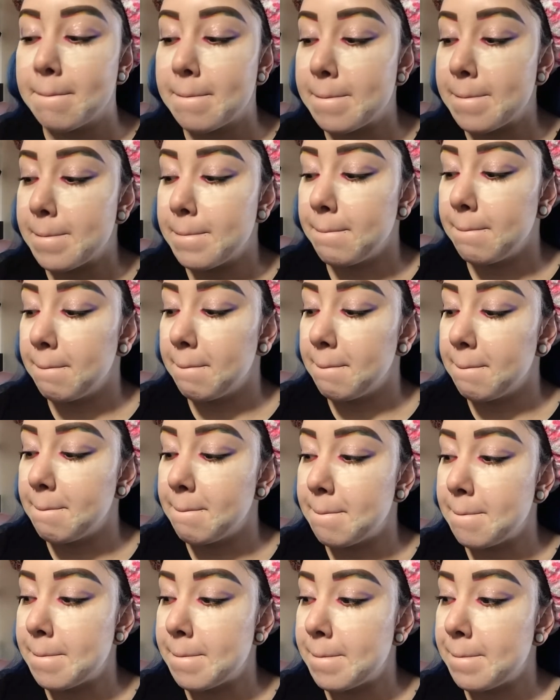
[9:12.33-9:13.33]
if
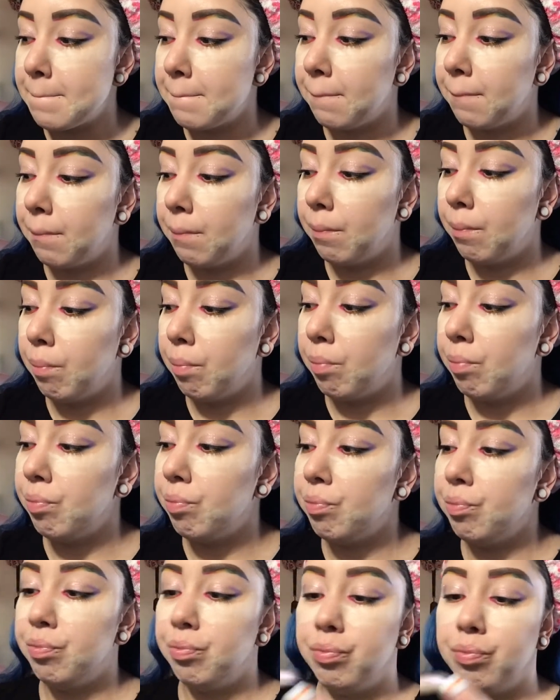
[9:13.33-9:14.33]
so, color
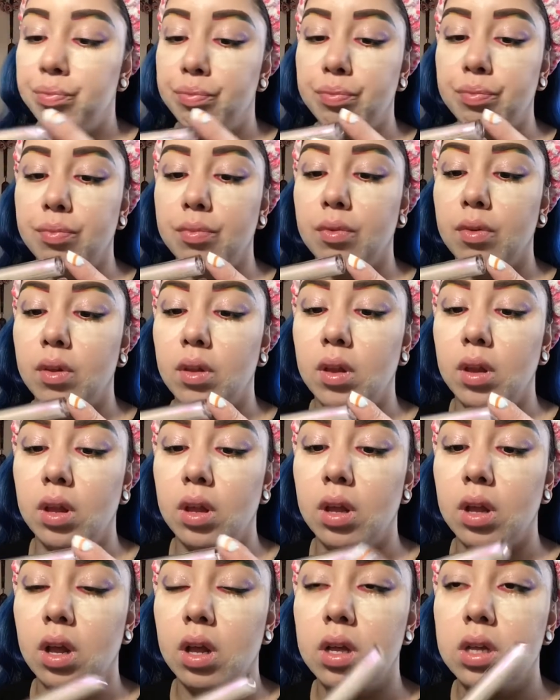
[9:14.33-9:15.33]

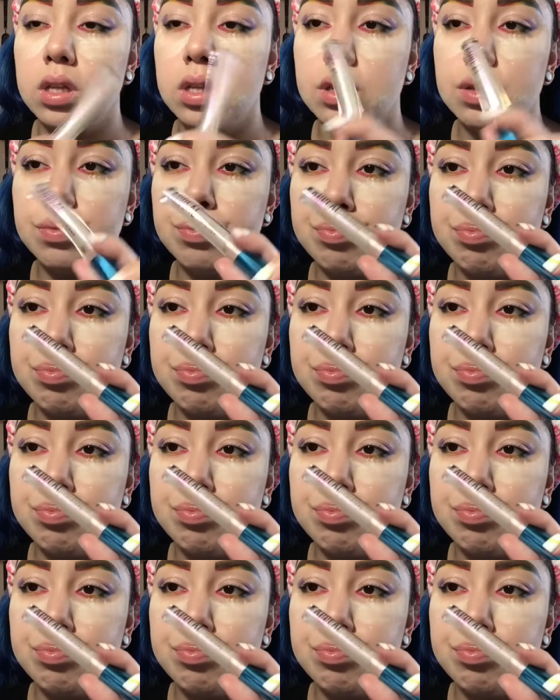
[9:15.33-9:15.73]
right over it,